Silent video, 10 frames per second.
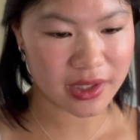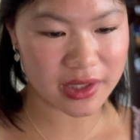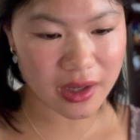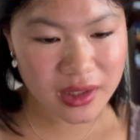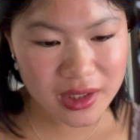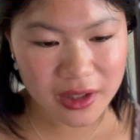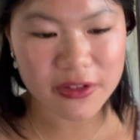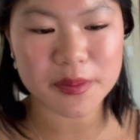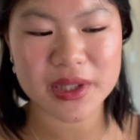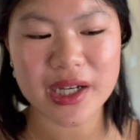None of
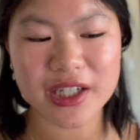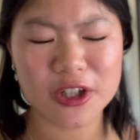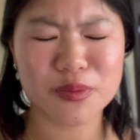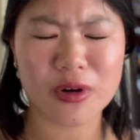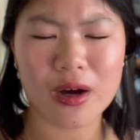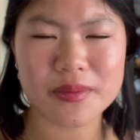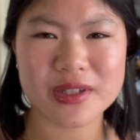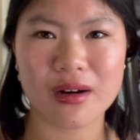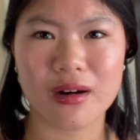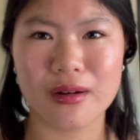the PIQ
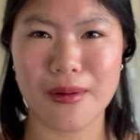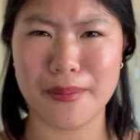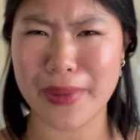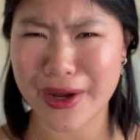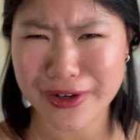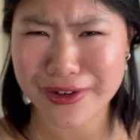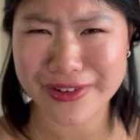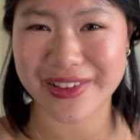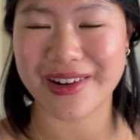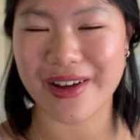prompts are better
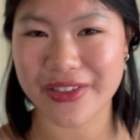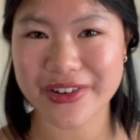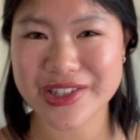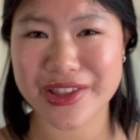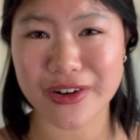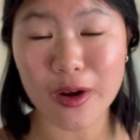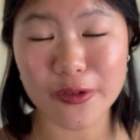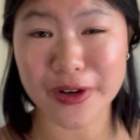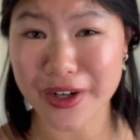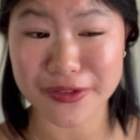than others, and they're all
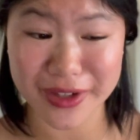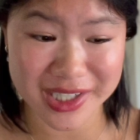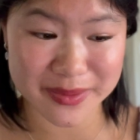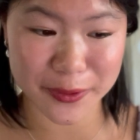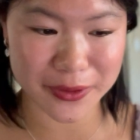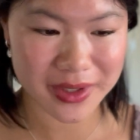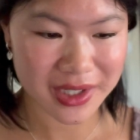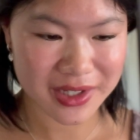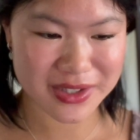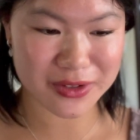very flexible,
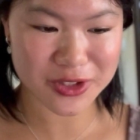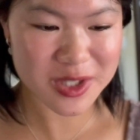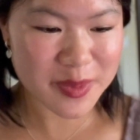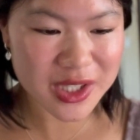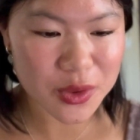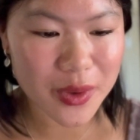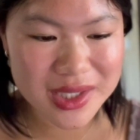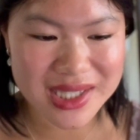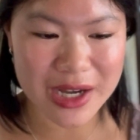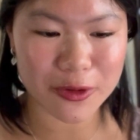so just pick the
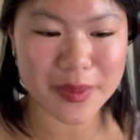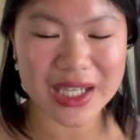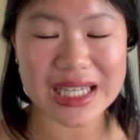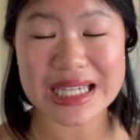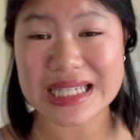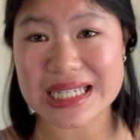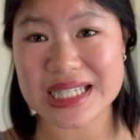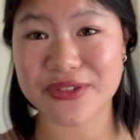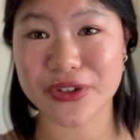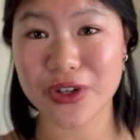ones that will make it
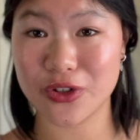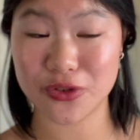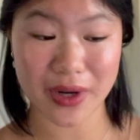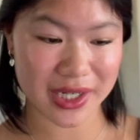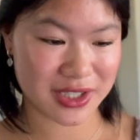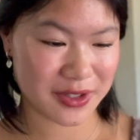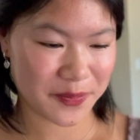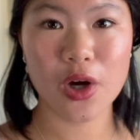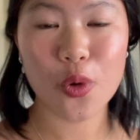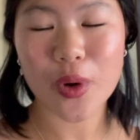easiest for you to write.
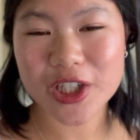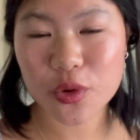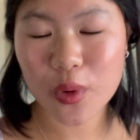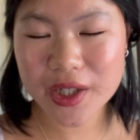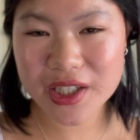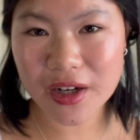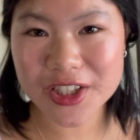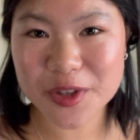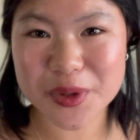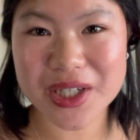When you're working on
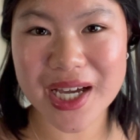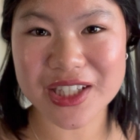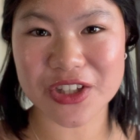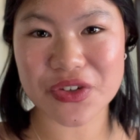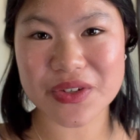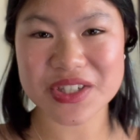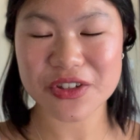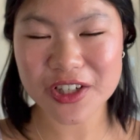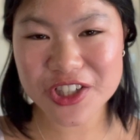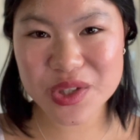your PIQs,
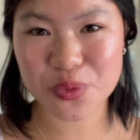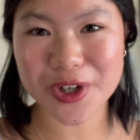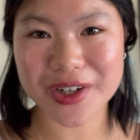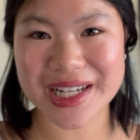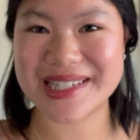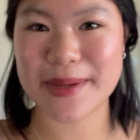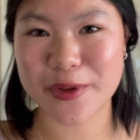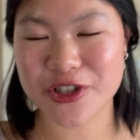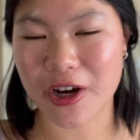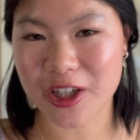you can just work on a
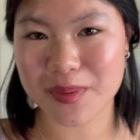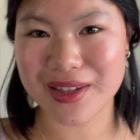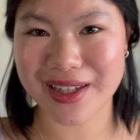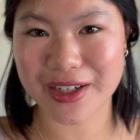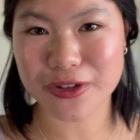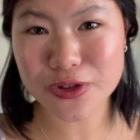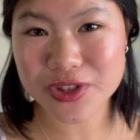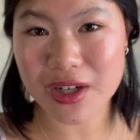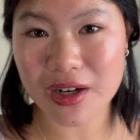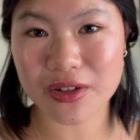separate document like a Google
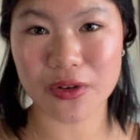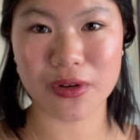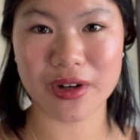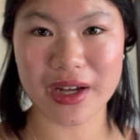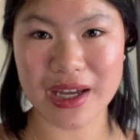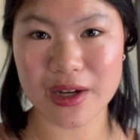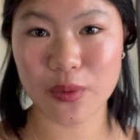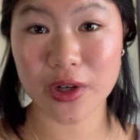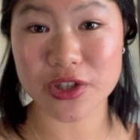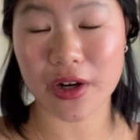Doc or a
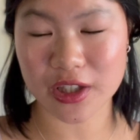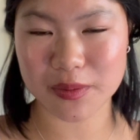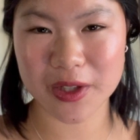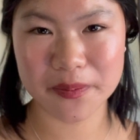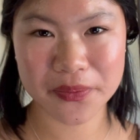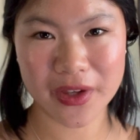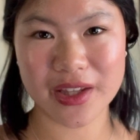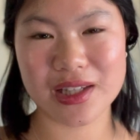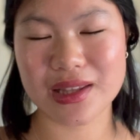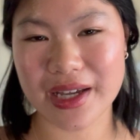Word document,
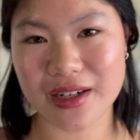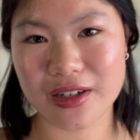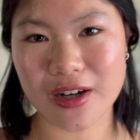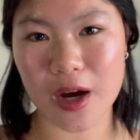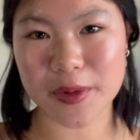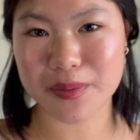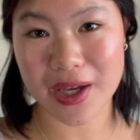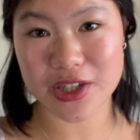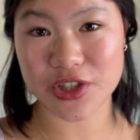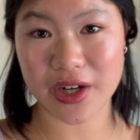and then later copy and
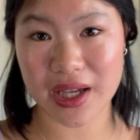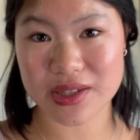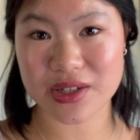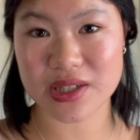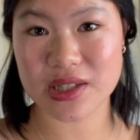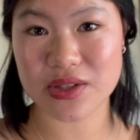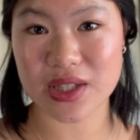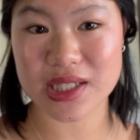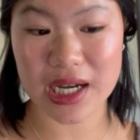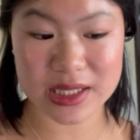paste your answers into
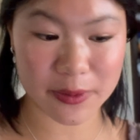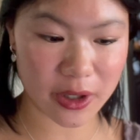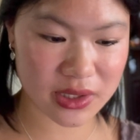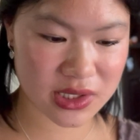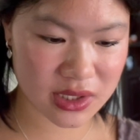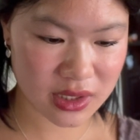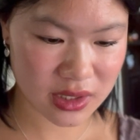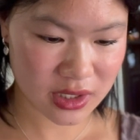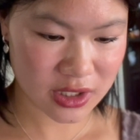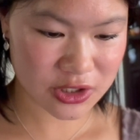the text box.
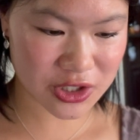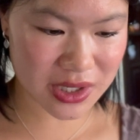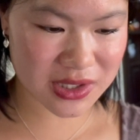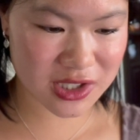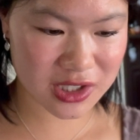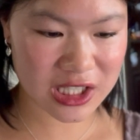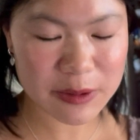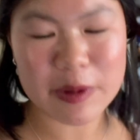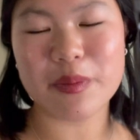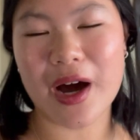Just
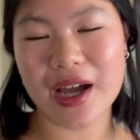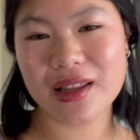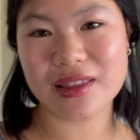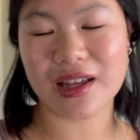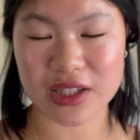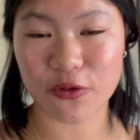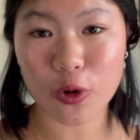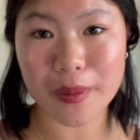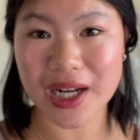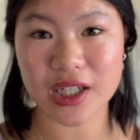keep in mind that the
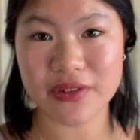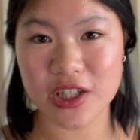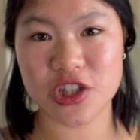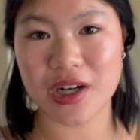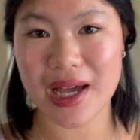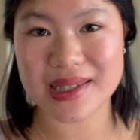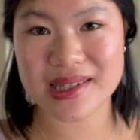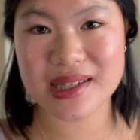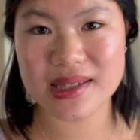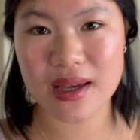formatting of each of your
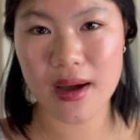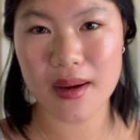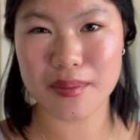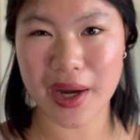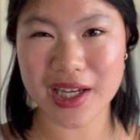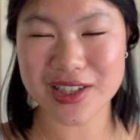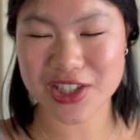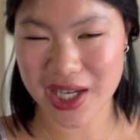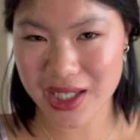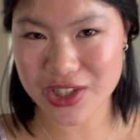essays might
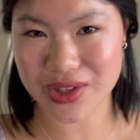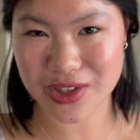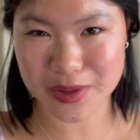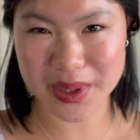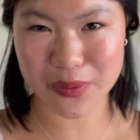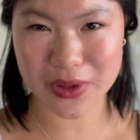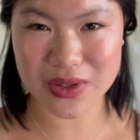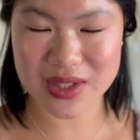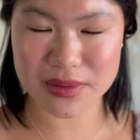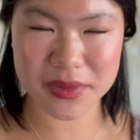change a little bit when you
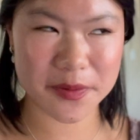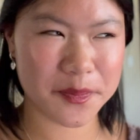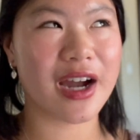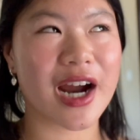submit.